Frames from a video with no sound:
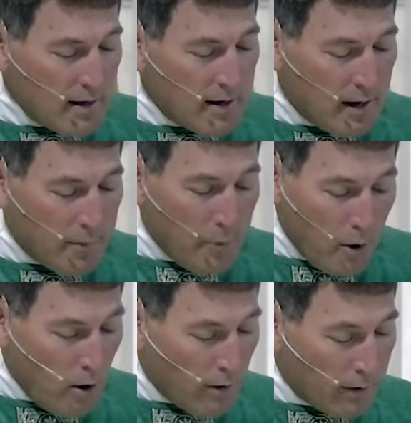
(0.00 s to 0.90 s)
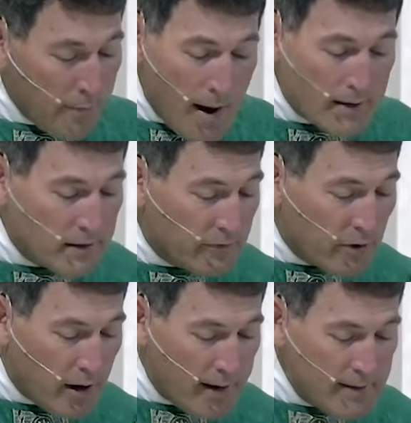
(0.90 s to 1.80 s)
uh, Paul, an apostle of
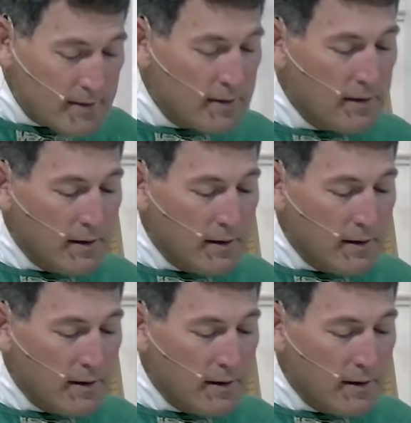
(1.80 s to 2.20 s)
Christ.